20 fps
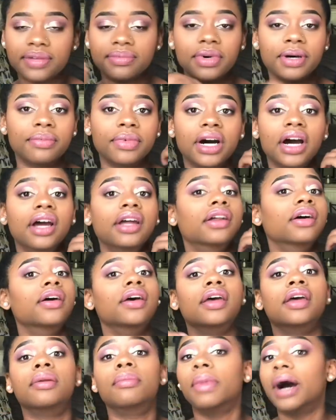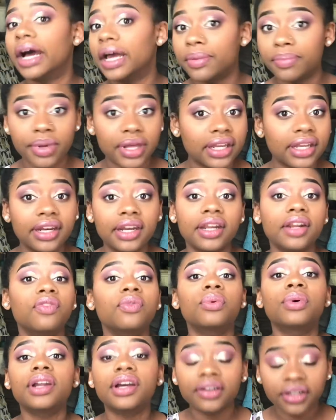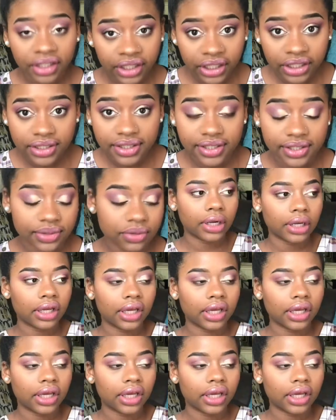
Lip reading: in my mind and my ability of what I could do.